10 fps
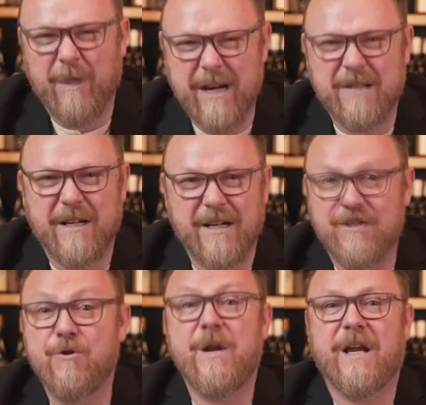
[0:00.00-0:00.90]
Riesling
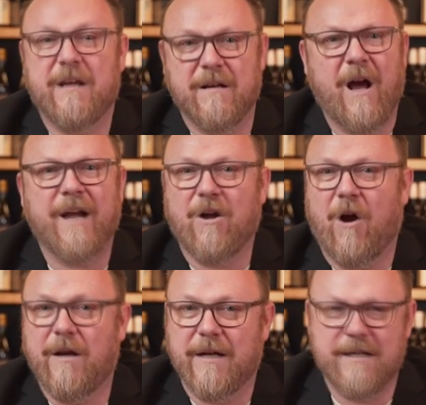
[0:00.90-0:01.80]
is unique and
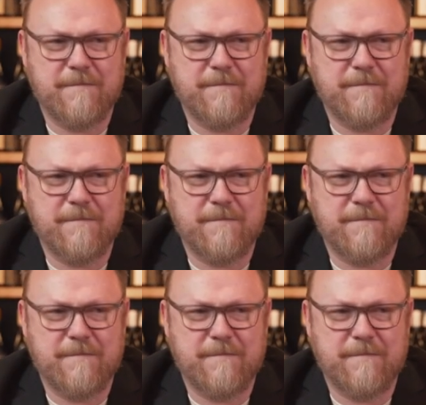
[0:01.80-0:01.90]
iconic.